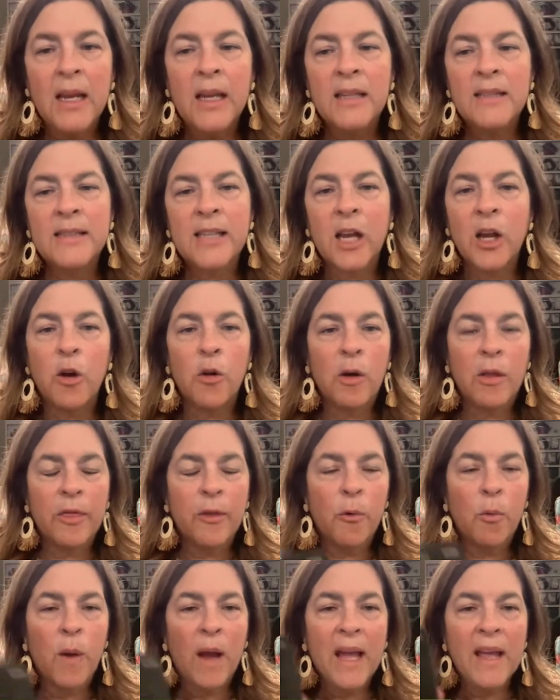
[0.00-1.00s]
So
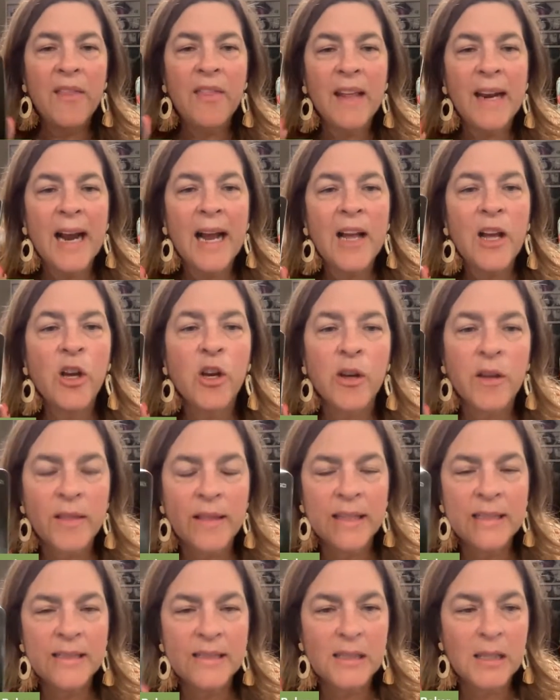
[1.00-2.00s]
the way that I hook
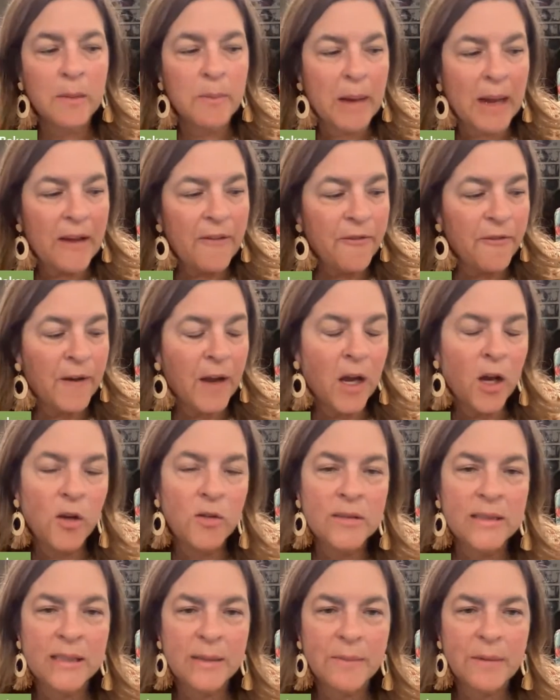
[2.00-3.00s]
this to my
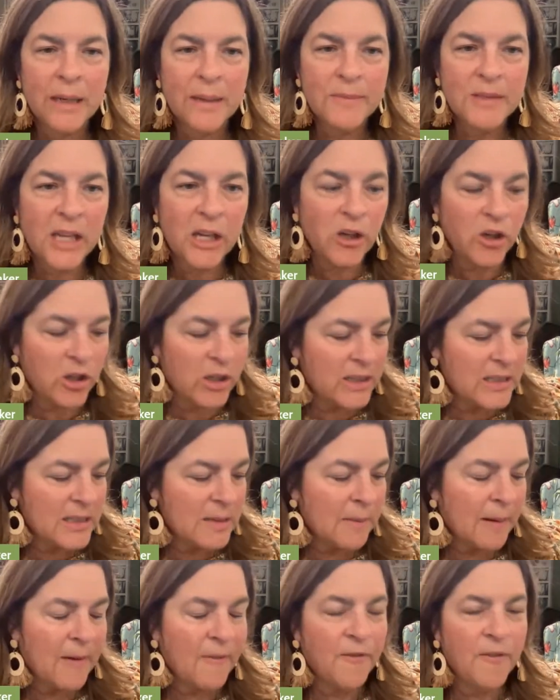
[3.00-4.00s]
phone, sometimes I hook it
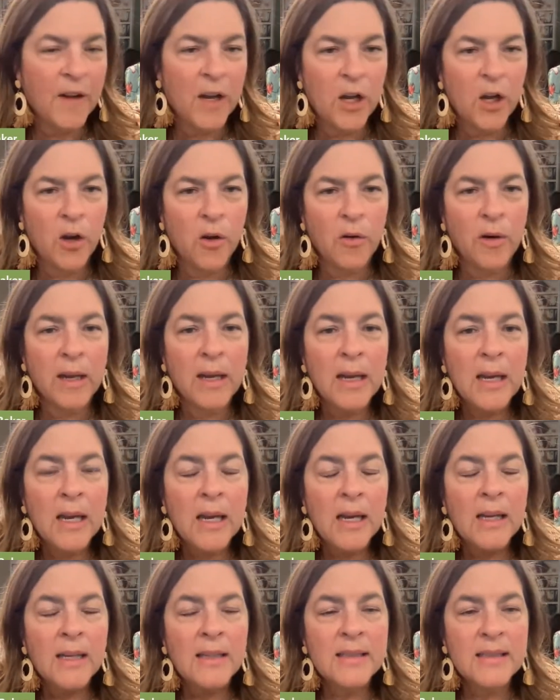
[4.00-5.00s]
to my phone,
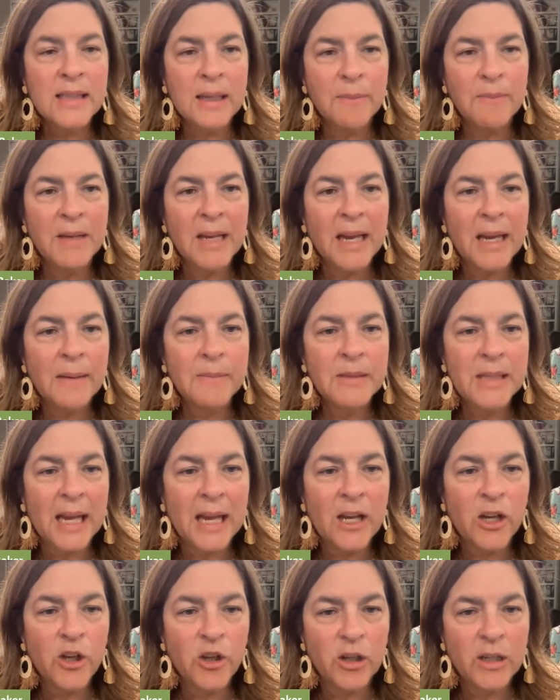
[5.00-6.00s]
sometimes
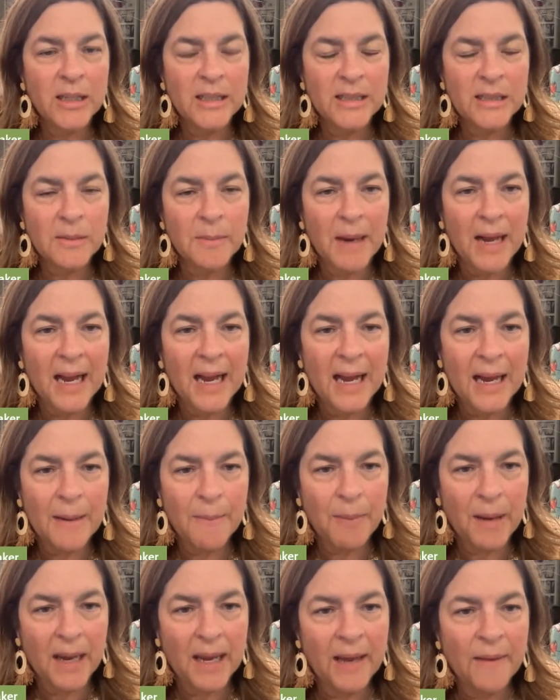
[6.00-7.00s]
I hook it to my
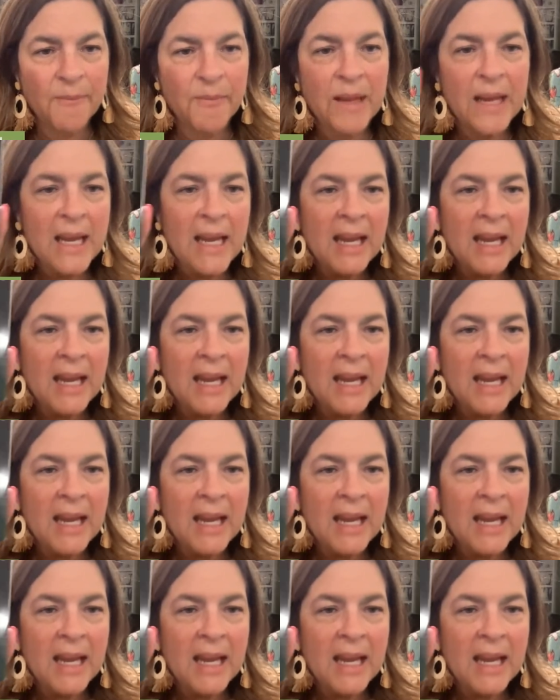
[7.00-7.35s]
iPad.